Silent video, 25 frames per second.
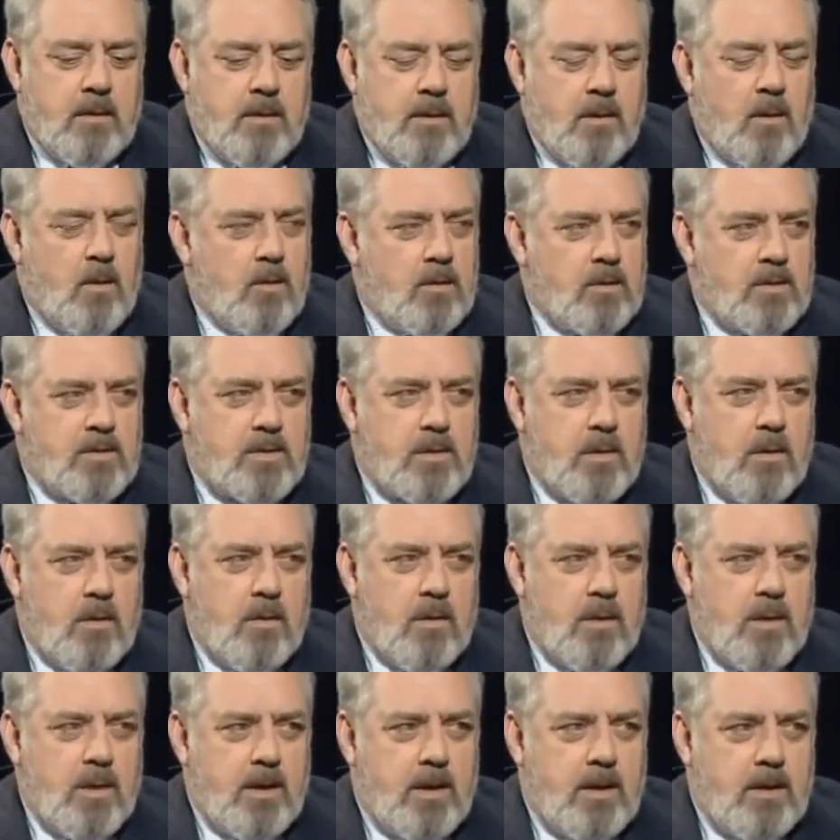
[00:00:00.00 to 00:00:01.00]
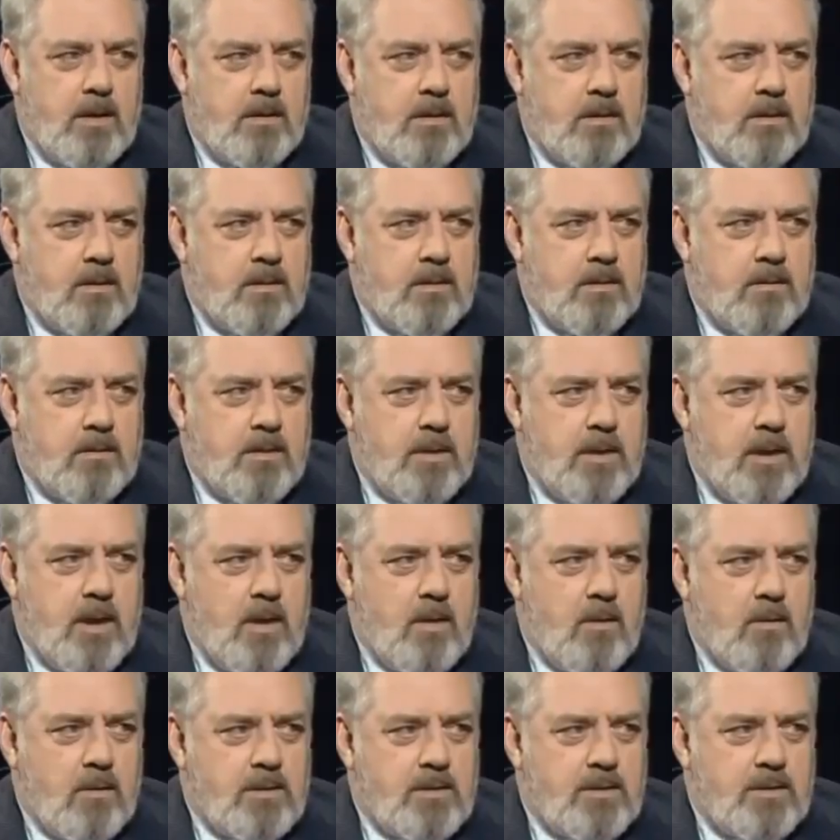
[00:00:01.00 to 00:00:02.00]
whole story into an
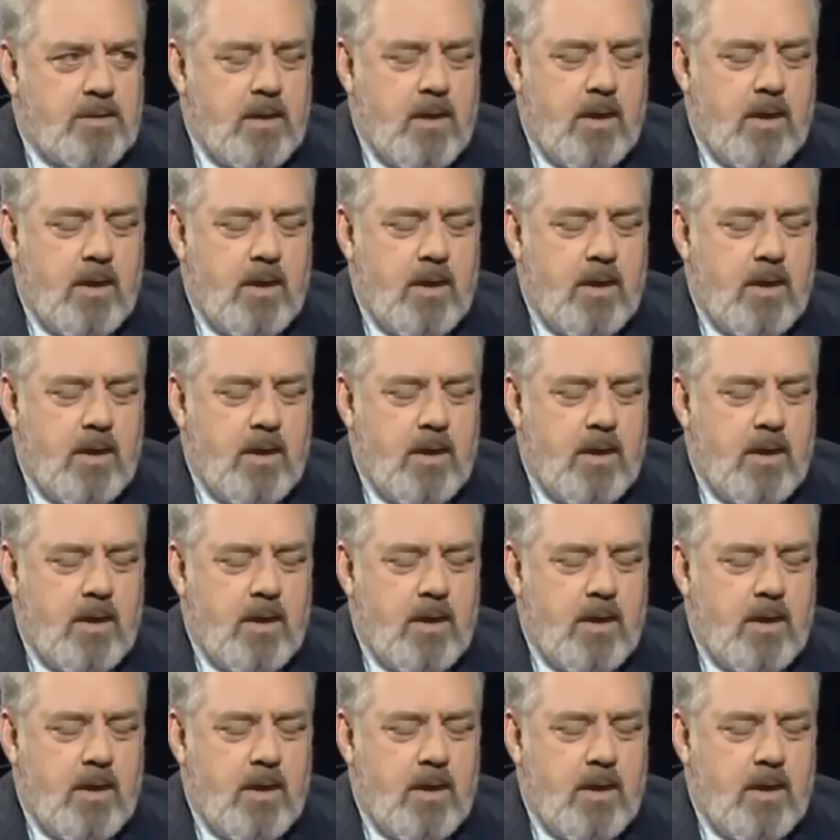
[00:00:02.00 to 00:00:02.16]
hour's